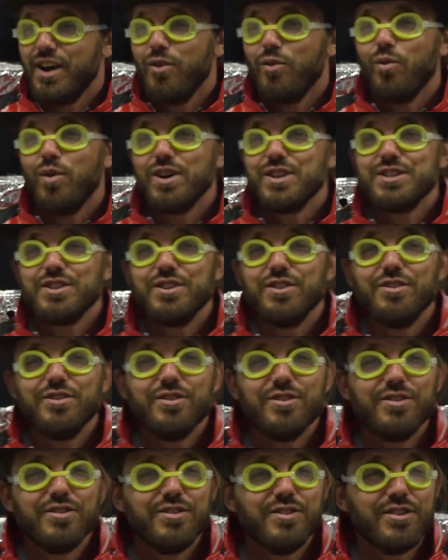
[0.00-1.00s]
good. Was
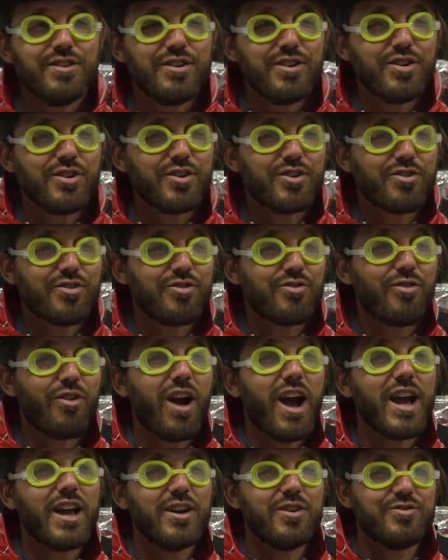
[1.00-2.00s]
your
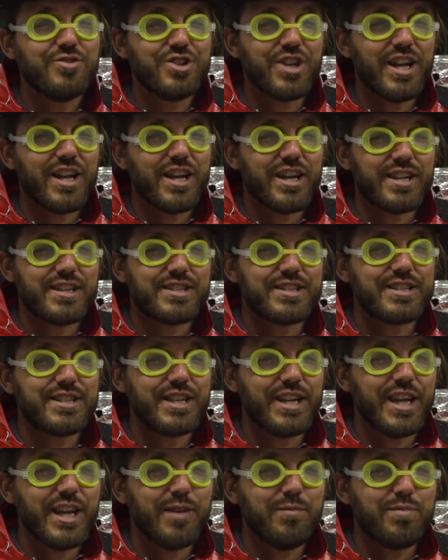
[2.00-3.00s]
cryogenic
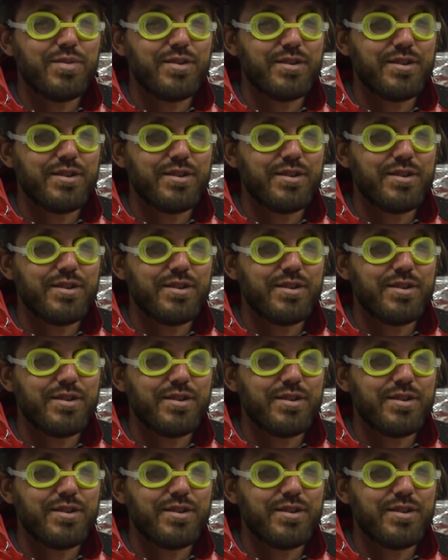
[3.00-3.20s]
sleep